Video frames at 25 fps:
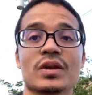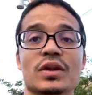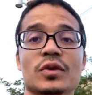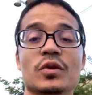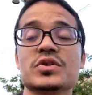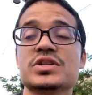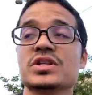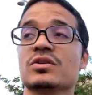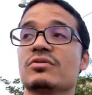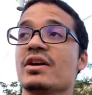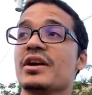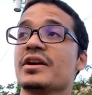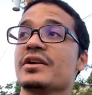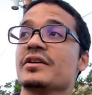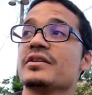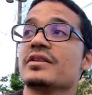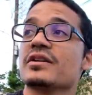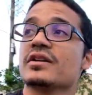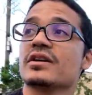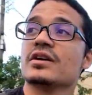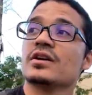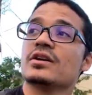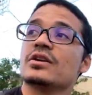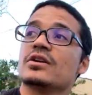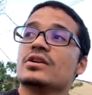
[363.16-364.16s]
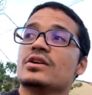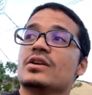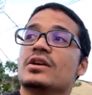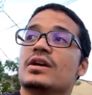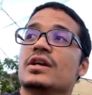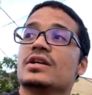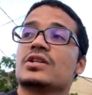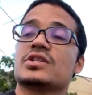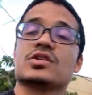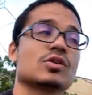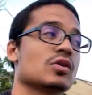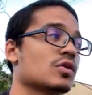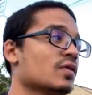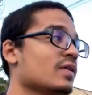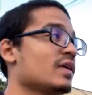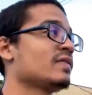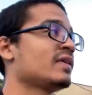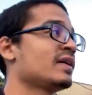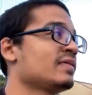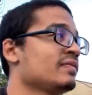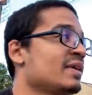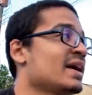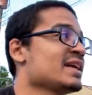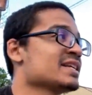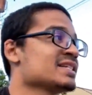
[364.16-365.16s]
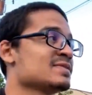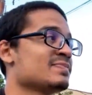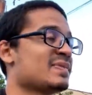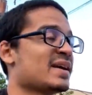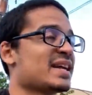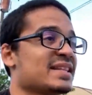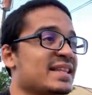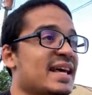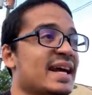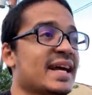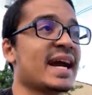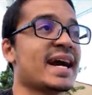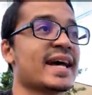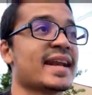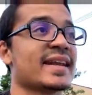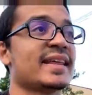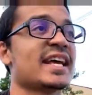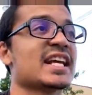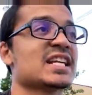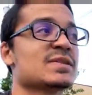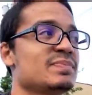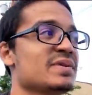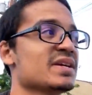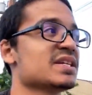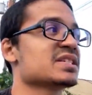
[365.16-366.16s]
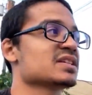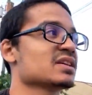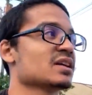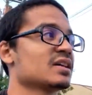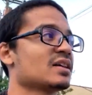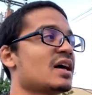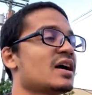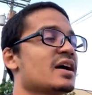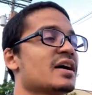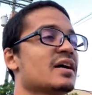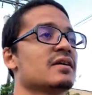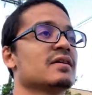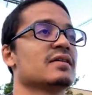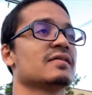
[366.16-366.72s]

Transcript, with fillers: with a losing record. So that, that that's that, that kind of, that speaks to a lot.